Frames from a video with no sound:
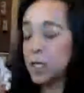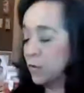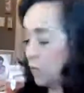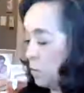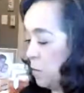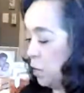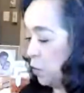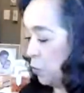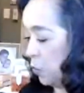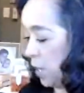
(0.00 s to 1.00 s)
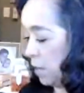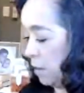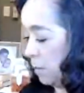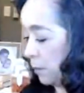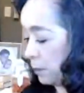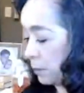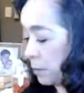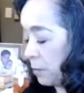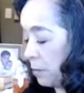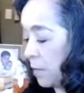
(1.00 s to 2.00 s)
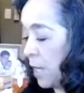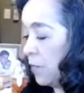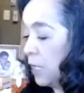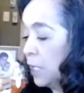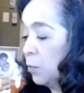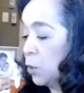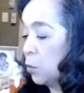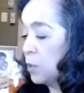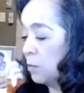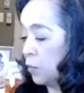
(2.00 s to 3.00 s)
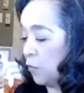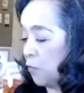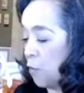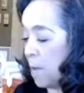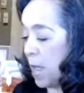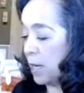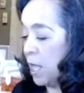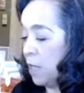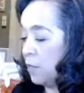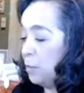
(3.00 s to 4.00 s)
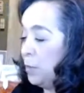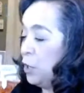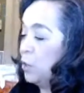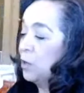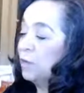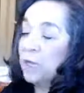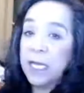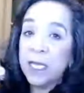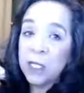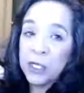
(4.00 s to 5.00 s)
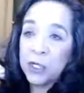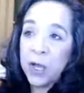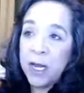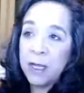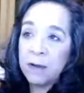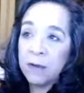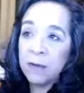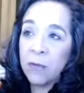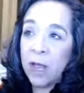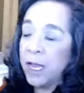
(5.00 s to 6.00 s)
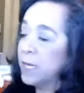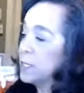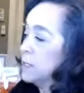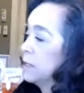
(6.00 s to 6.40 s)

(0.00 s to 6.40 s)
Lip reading: are familiar with the Little Golden Book format, they're beautifully illustrated, right?